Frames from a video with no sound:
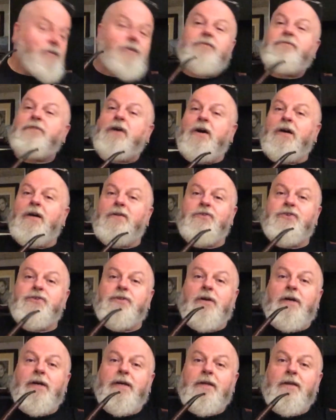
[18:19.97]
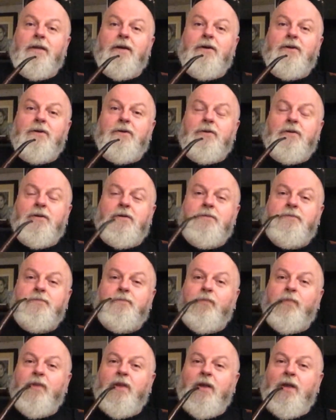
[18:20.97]
The fire is dying low.
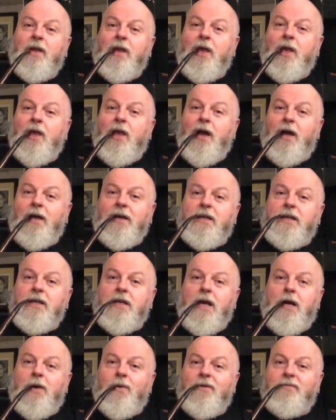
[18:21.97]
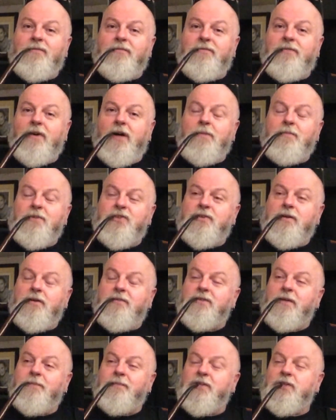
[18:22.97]
I'm going to go off and find
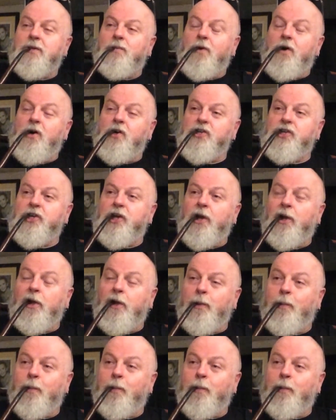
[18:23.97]
myself something to watch.